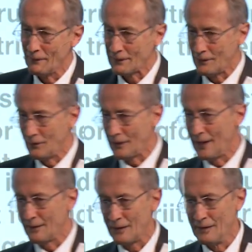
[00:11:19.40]
look, you
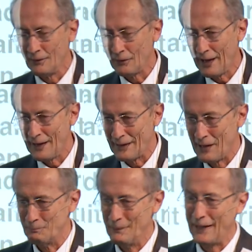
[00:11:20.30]
can't
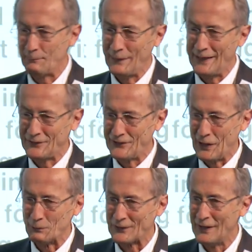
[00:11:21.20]
make big
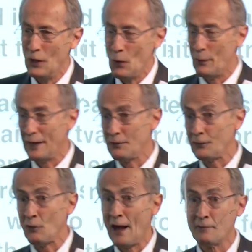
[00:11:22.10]
jumps, but
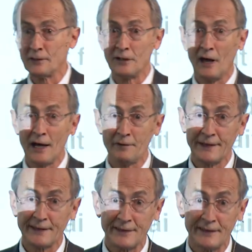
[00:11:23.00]
if you have a lot of
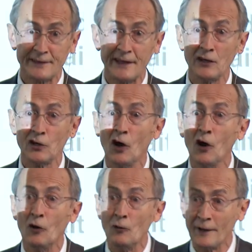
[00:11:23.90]
existing
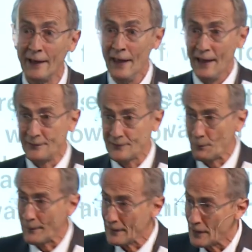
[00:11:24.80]
code and
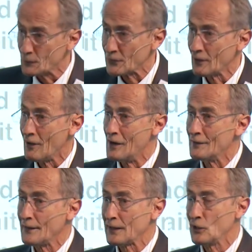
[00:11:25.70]
something comes
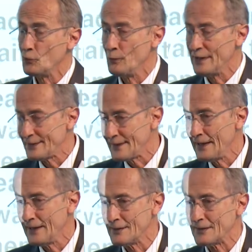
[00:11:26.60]
along that can be
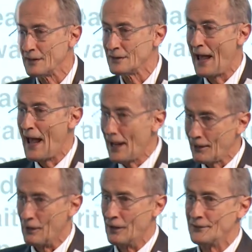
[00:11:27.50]
seen as an
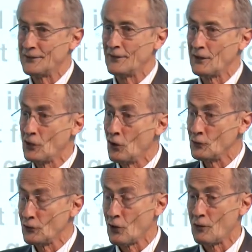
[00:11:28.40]
add-on to the
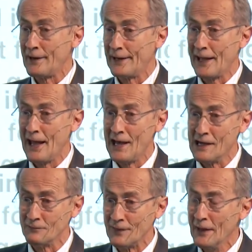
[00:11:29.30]
code you already
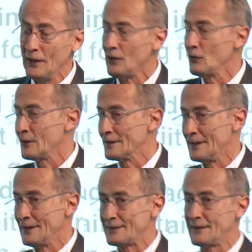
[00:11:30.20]
have,
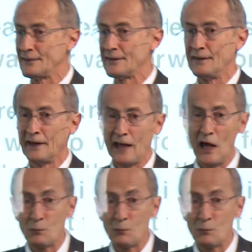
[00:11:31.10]
it sits in the